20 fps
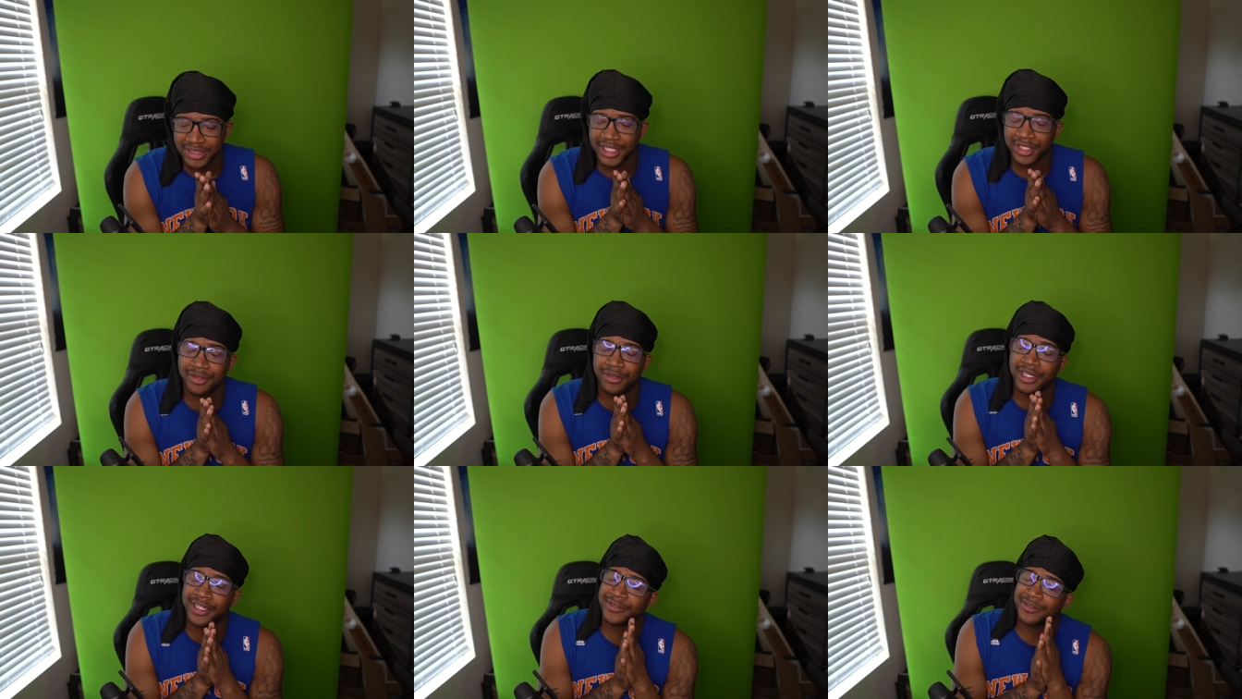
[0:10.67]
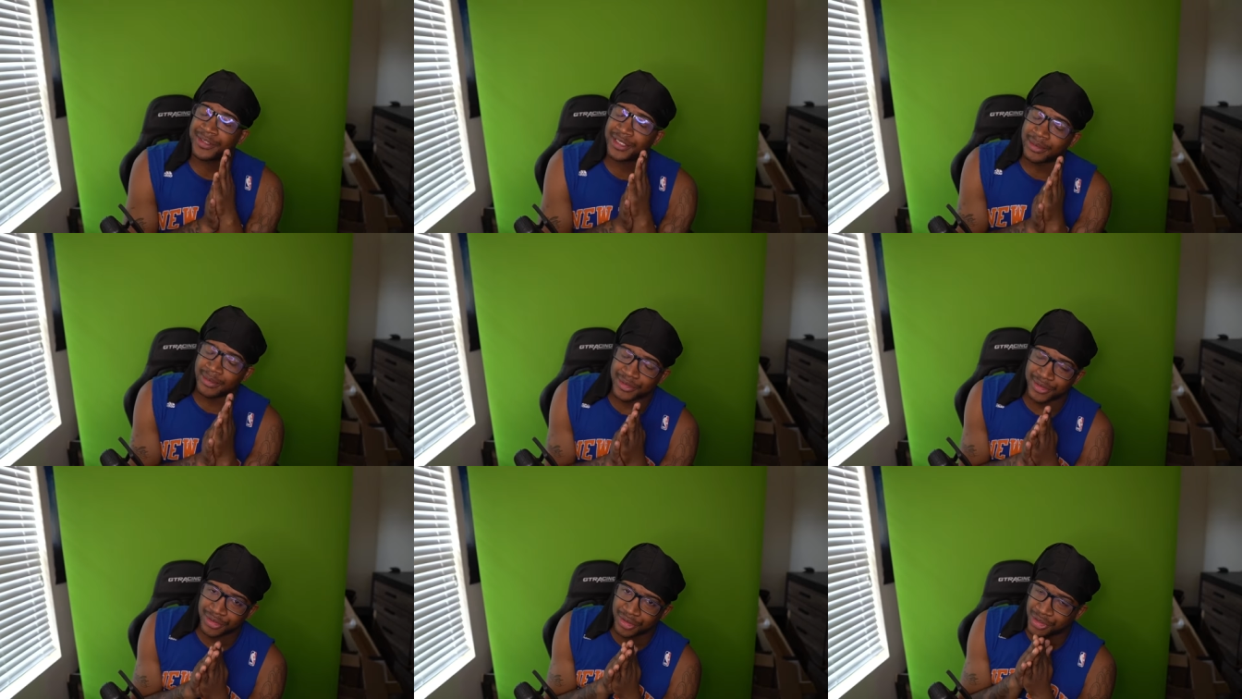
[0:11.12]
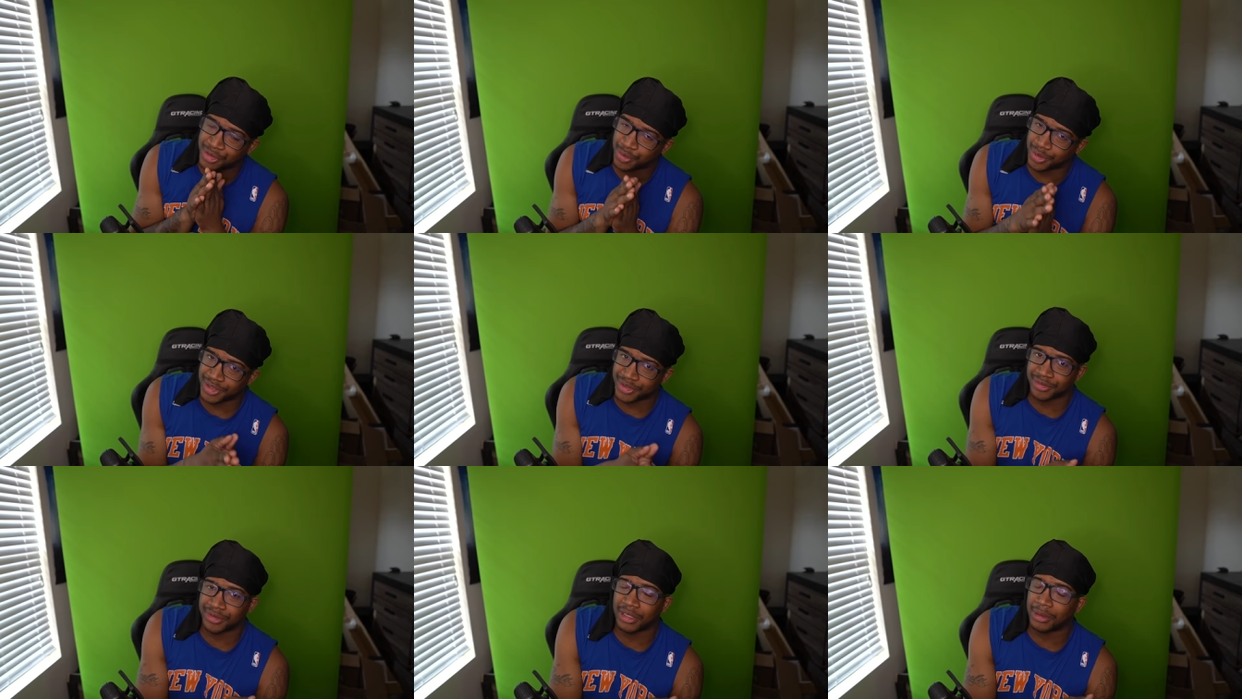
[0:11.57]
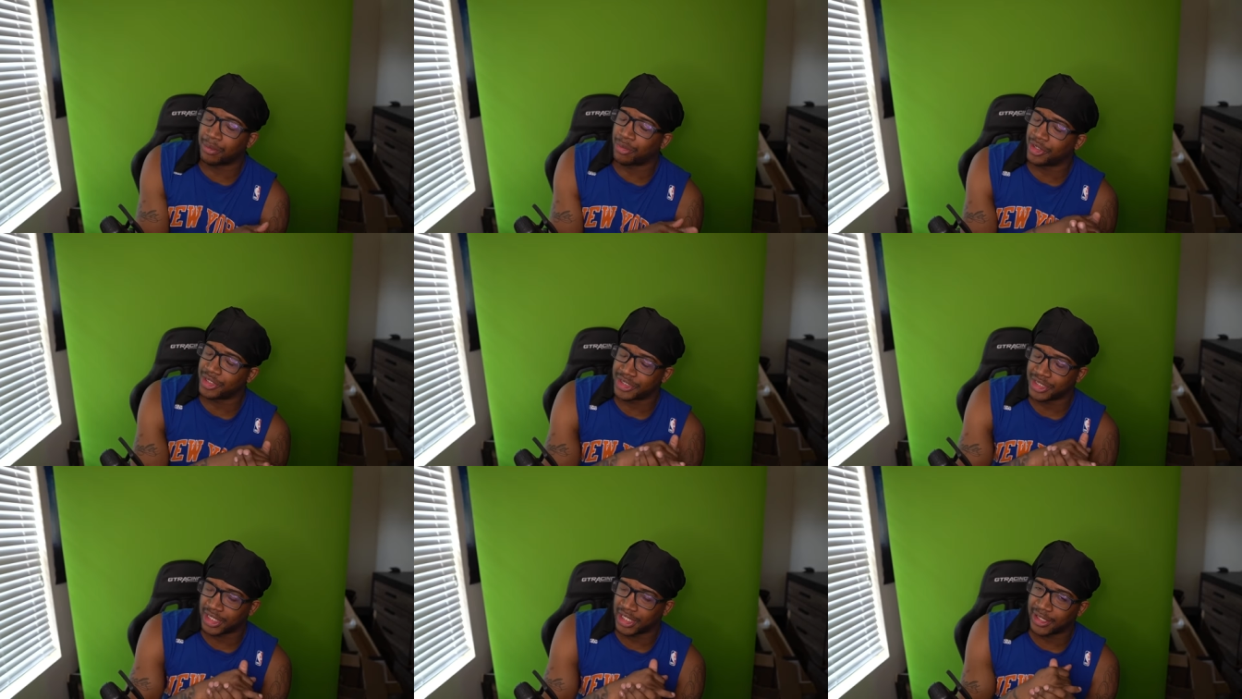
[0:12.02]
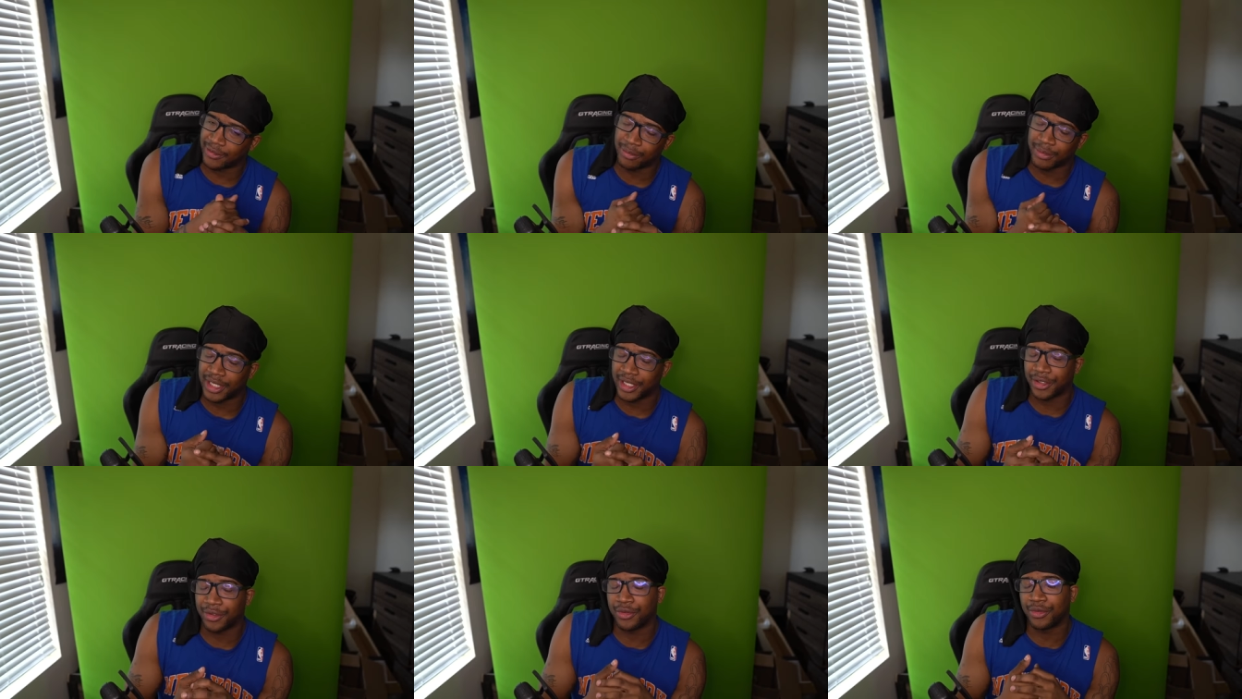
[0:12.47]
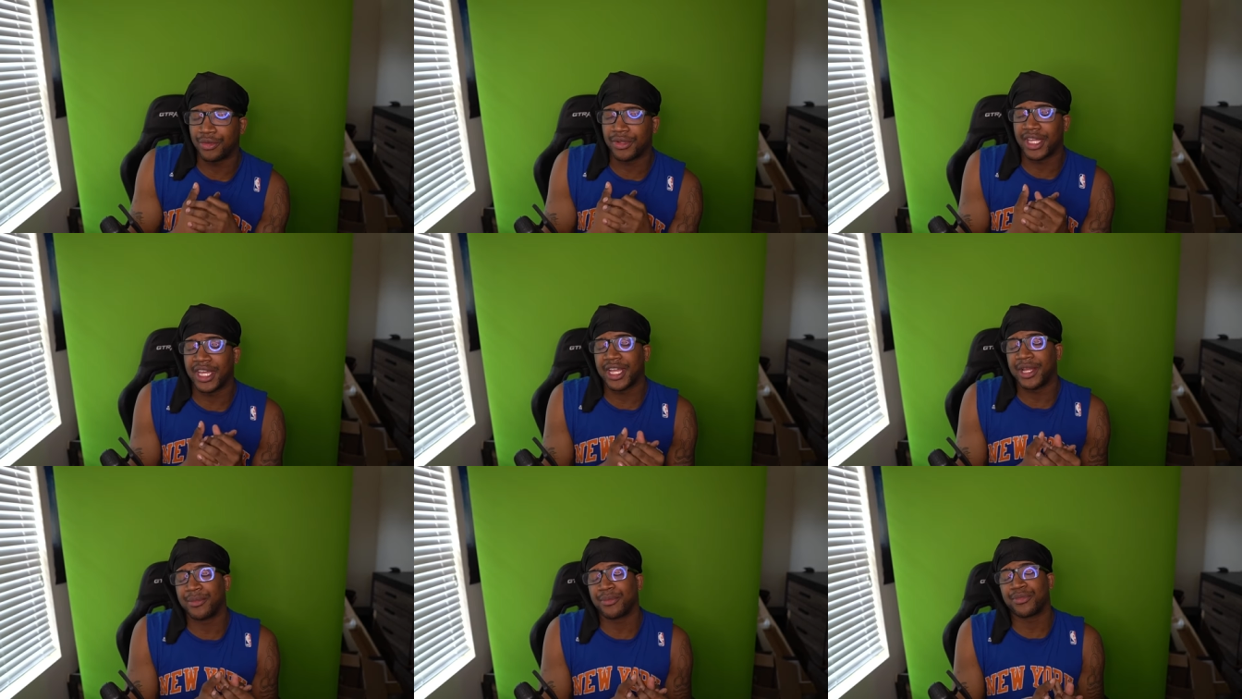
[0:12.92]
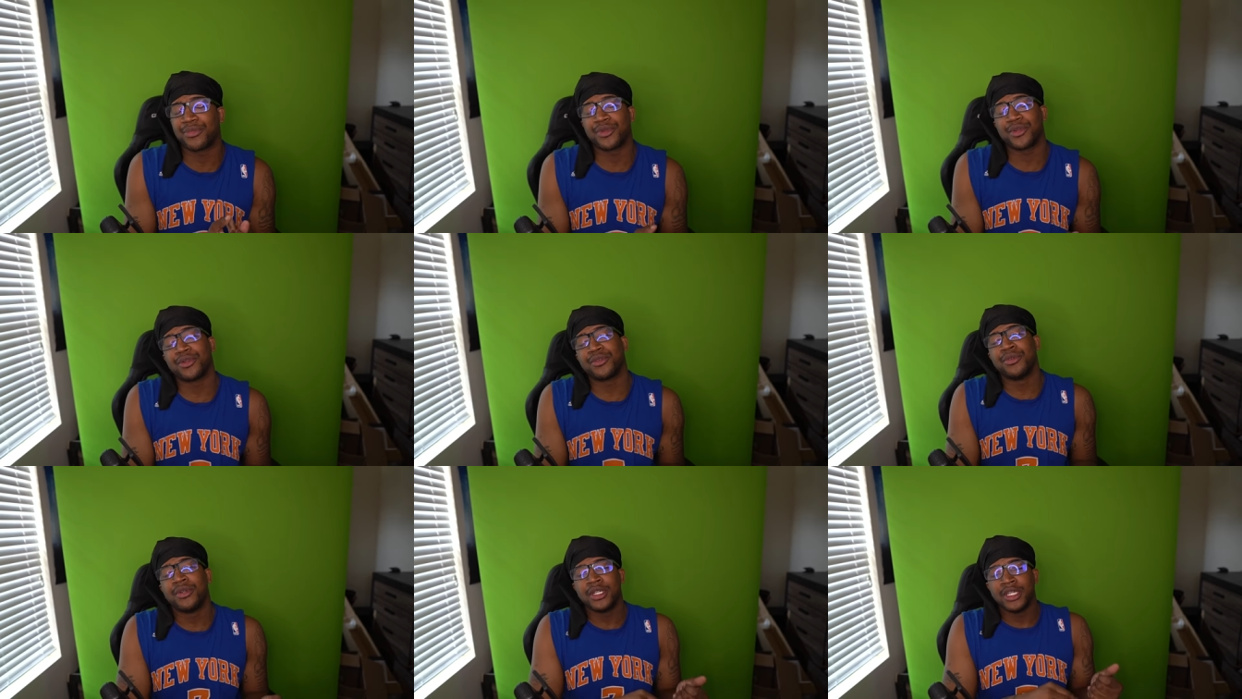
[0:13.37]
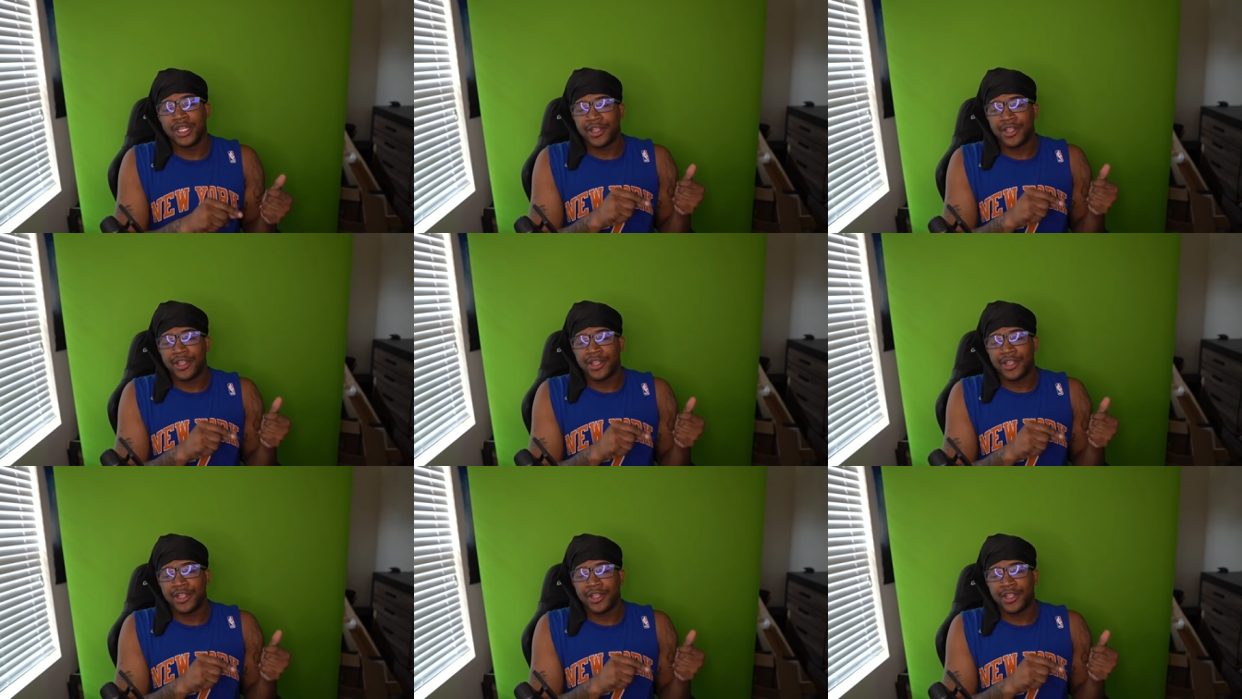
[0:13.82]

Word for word: Thank you guys for coming through the Twitch stream. Appreciate everybody who came through.